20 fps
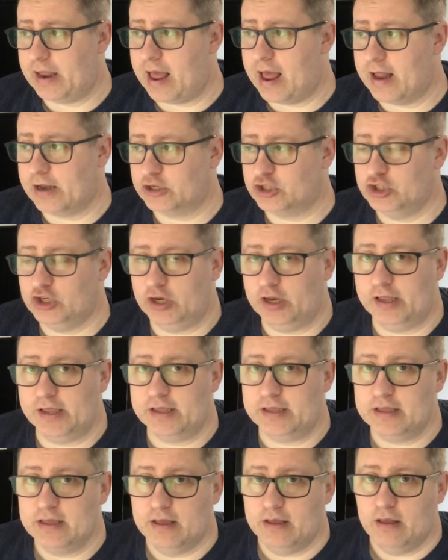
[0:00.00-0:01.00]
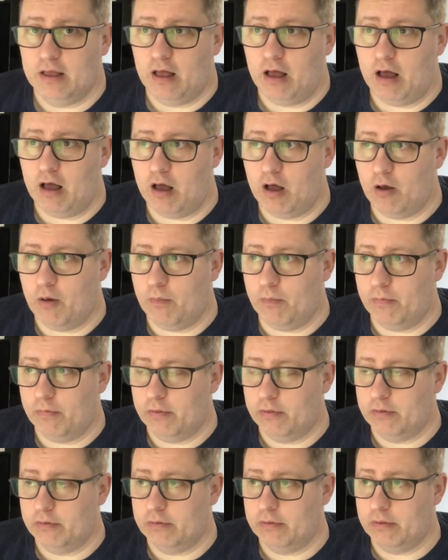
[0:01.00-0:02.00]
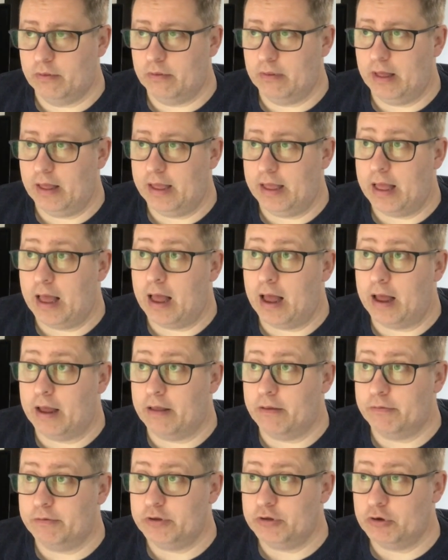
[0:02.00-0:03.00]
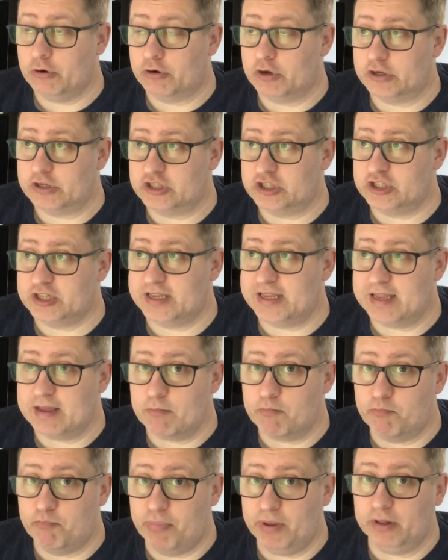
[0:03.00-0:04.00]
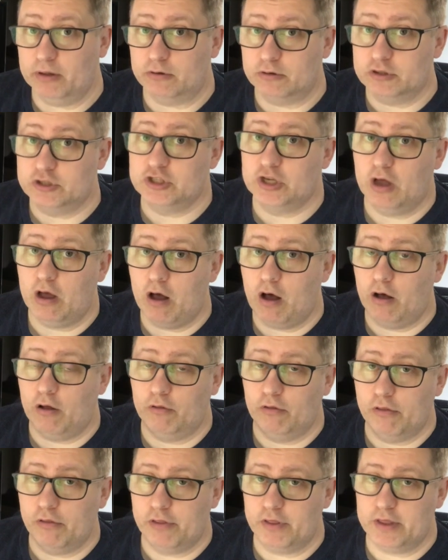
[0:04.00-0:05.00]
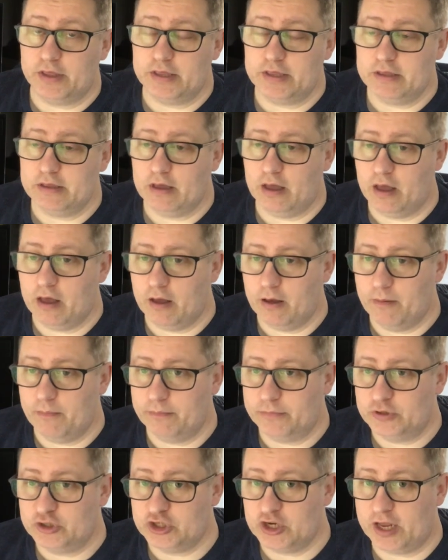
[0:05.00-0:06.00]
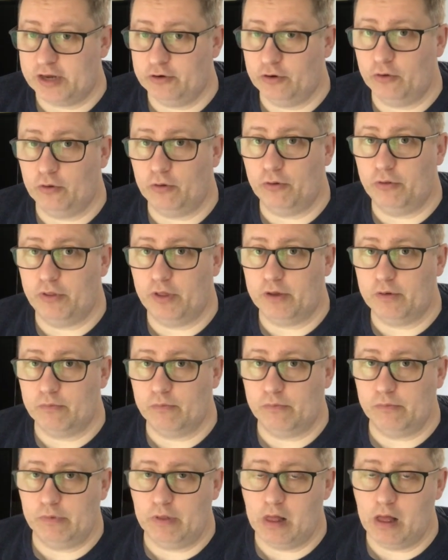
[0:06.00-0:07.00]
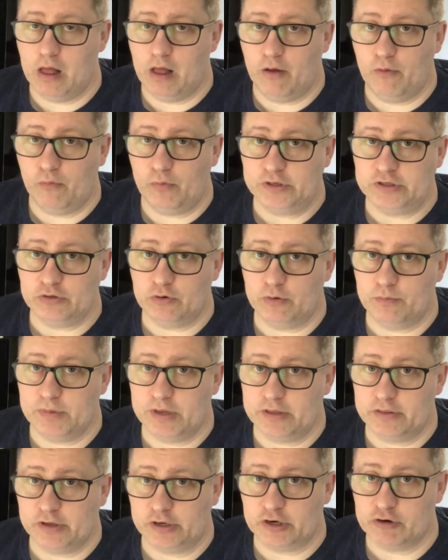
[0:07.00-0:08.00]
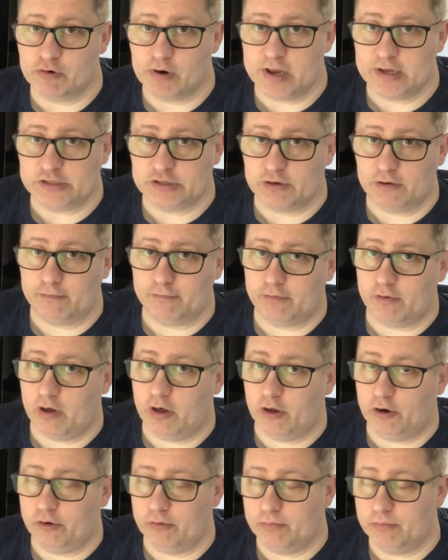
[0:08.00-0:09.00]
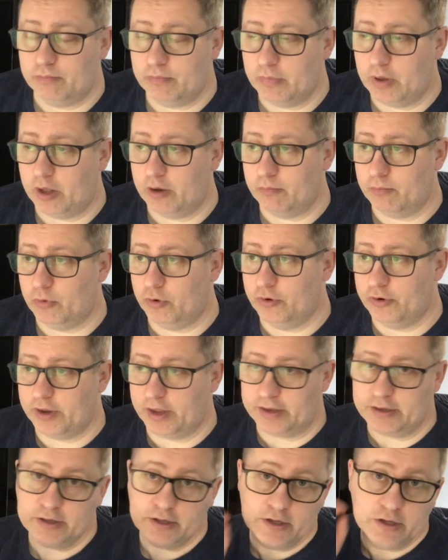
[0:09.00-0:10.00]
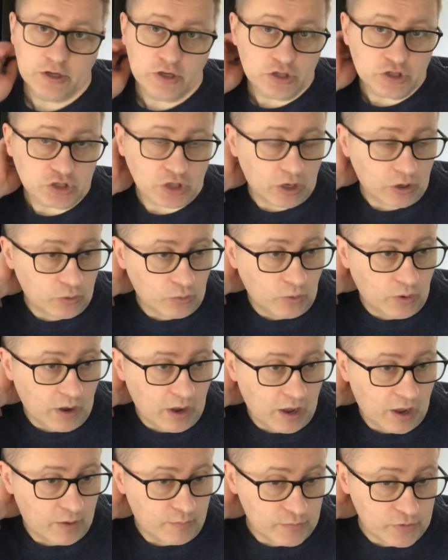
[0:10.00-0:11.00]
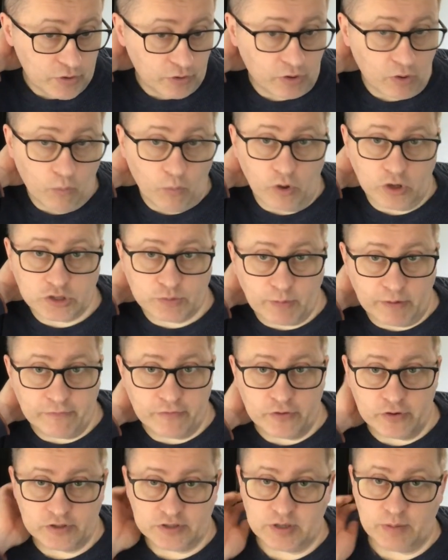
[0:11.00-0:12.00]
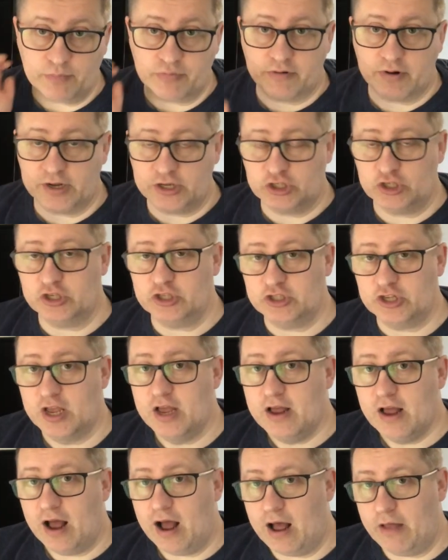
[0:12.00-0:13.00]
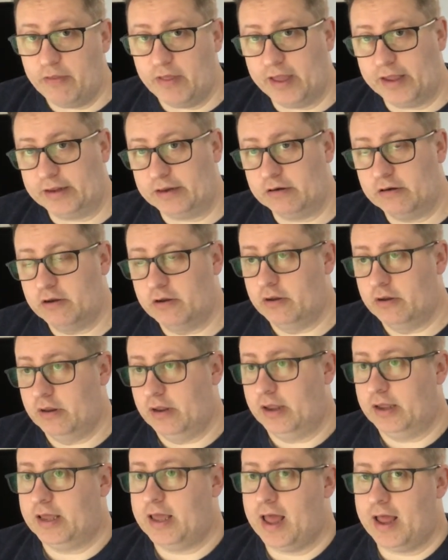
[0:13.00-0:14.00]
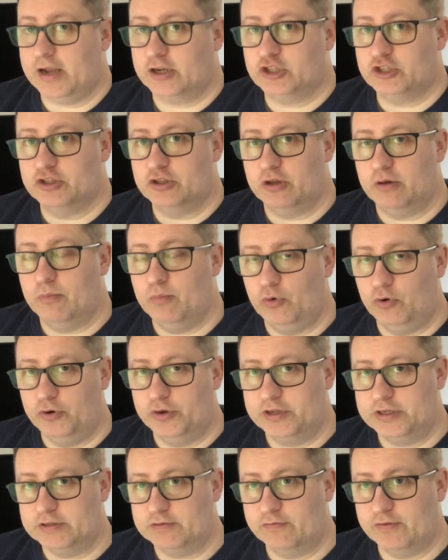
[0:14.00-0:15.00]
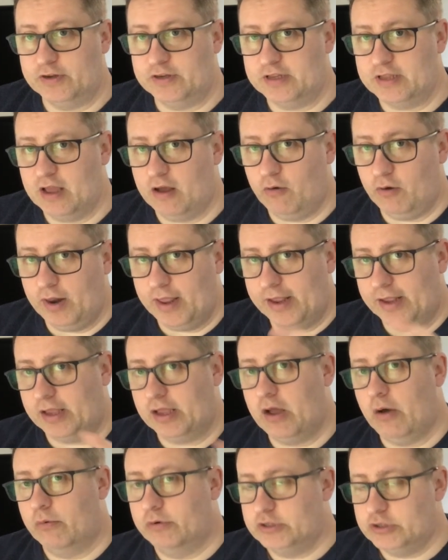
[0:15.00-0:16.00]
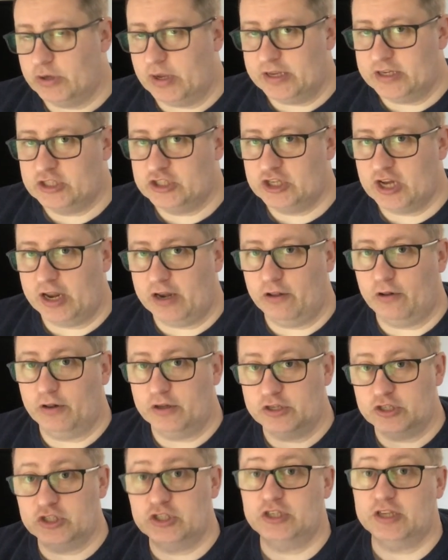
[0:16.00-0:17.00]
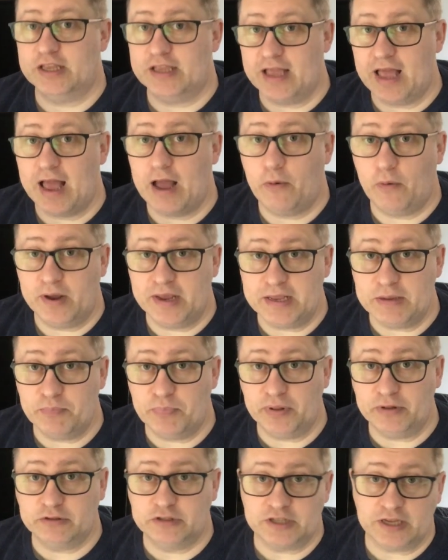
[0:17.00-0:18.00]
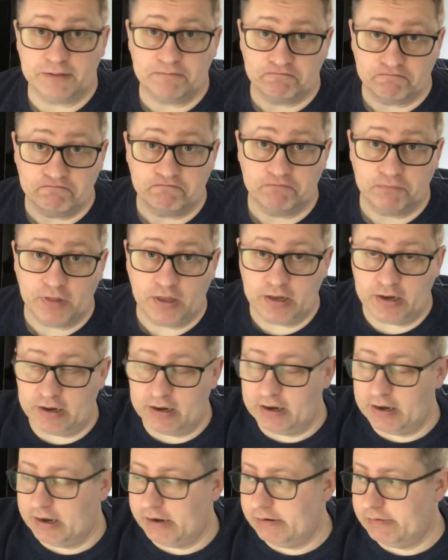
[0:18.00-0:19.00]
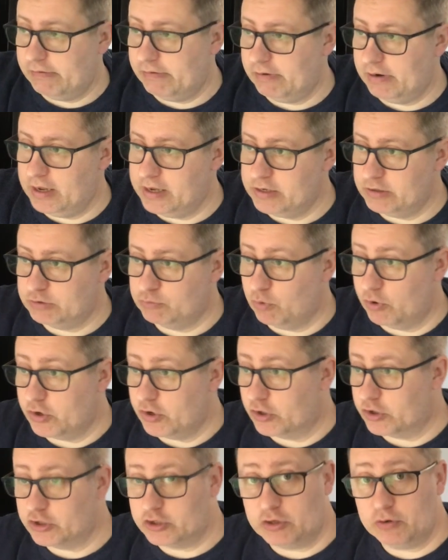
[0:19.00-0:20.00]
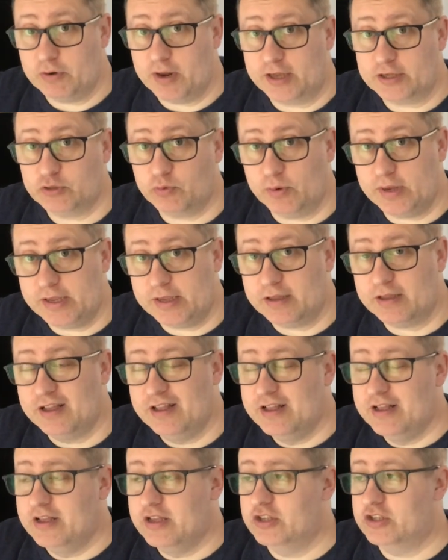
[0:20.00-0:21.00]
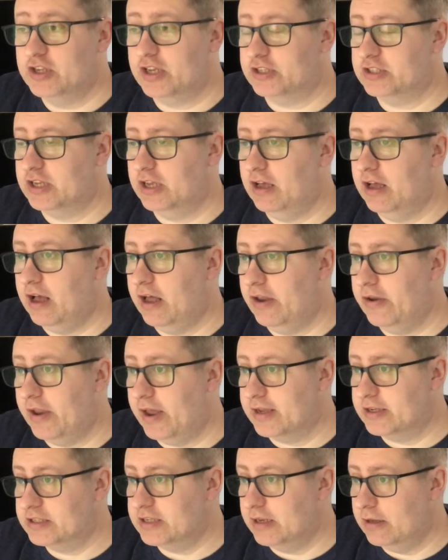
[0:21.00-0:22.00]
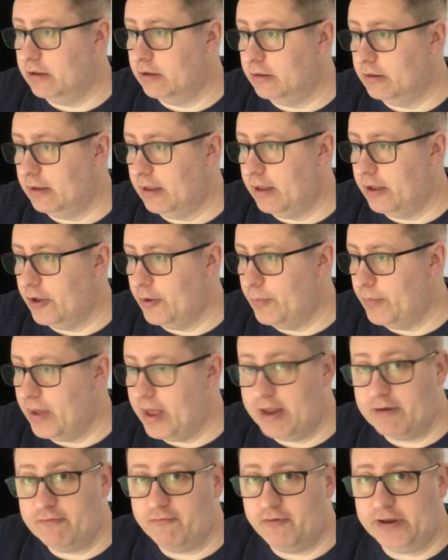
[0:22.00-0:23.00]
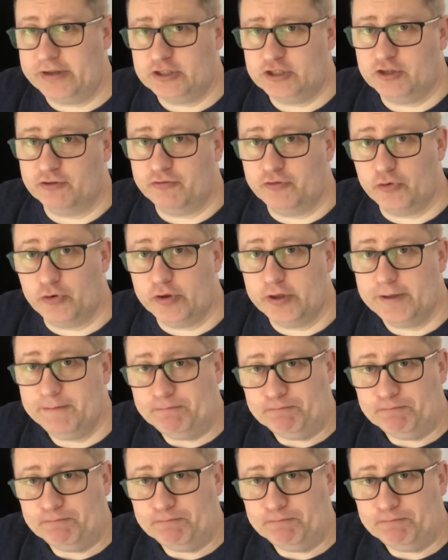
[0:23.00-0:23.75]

actually, you can see it built on the channel that we do a Meet the Creator of on Monday. So you can watch my first impressions and then catch the Monday's video link, go to his channel and see how he built it. Is what you could do next week. So that's a nice little adventure for you.